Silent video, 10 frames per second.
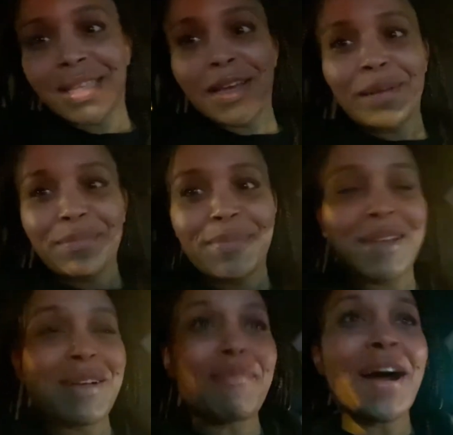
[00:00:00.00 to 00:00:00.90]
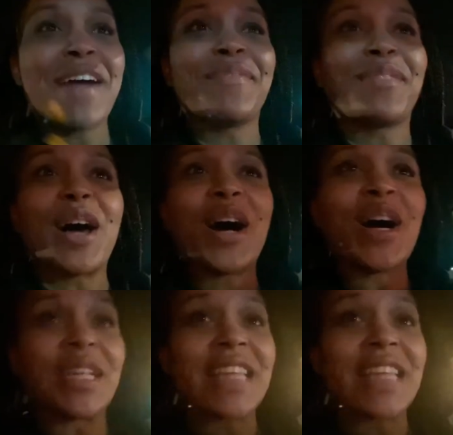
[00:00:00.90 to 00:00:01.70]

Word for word: up my vlog.